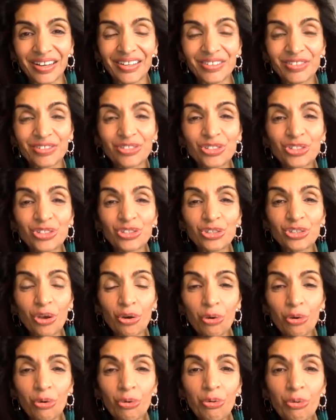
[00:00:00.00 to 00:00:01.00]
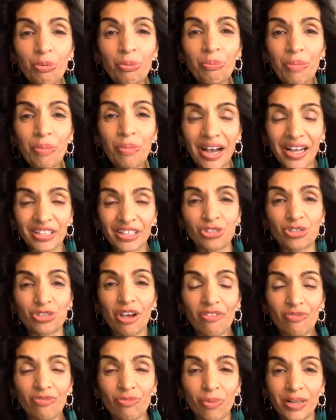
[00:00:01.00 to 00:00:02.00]
so much
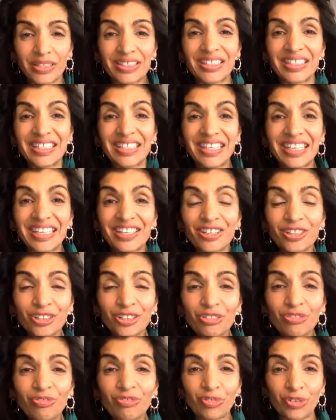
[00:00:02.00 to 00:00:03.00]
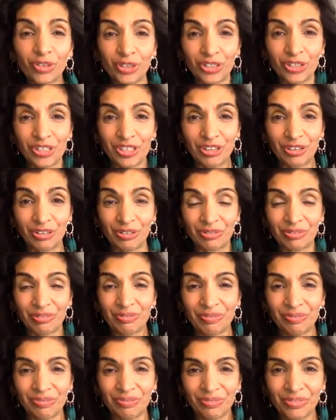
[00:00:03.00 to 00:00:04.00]
of what's here for you.
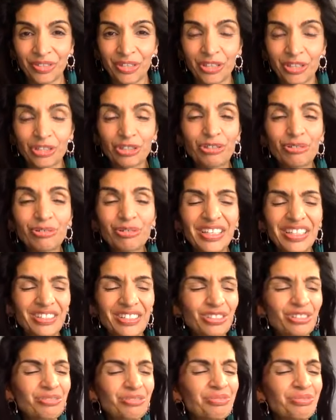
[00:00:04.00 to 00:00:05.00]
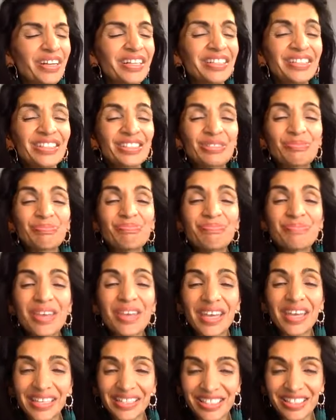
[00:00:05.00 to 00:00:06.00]
You can
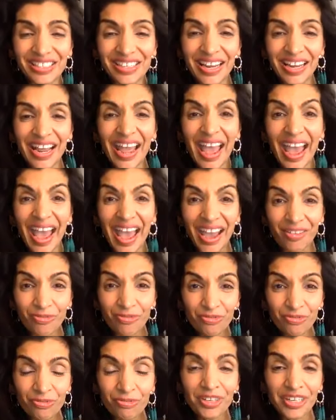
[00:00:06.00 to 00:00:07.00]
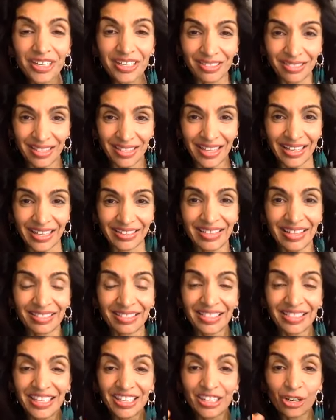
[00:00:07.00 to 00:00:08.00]
transmit everything
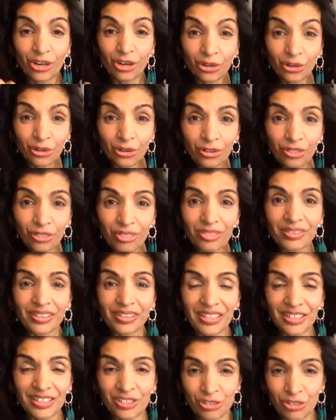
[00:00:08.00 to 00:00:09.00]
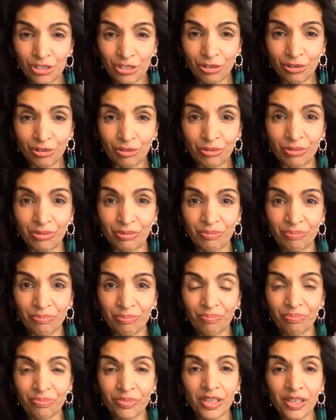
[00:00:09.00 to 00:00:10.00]
that the earth can do,
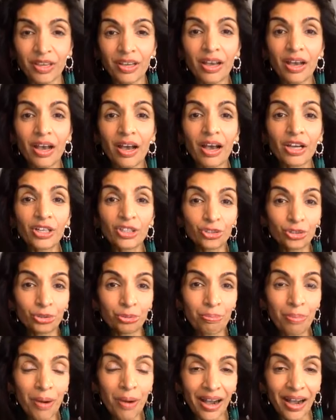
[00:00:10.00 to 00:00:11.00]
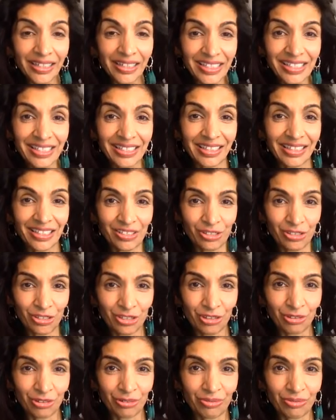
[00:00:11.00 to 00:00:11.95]
your body can do